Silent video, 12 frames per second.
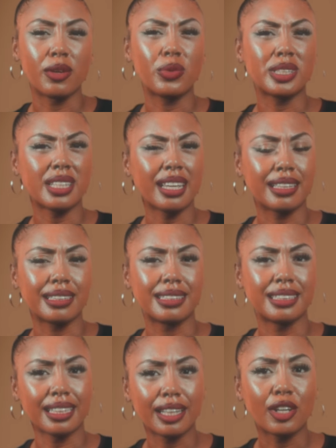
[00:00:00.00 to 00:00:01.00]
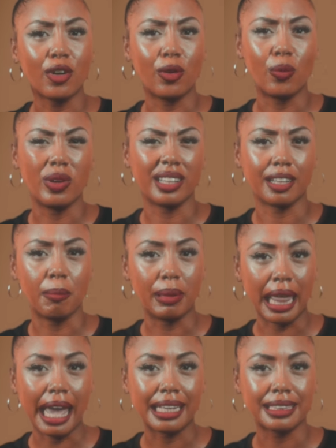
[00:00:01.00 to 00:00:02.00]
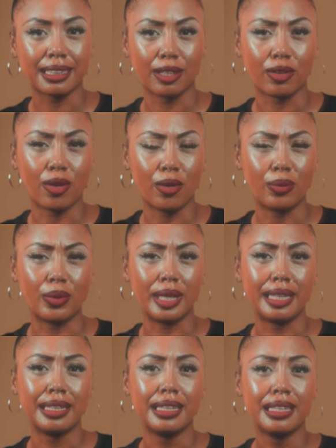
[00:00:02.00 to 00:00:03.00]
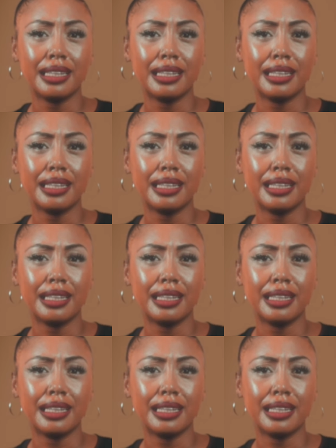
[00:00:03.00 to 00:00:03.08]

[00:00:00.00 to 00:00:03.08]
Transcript: It was like a silicone one, like a black silicone one.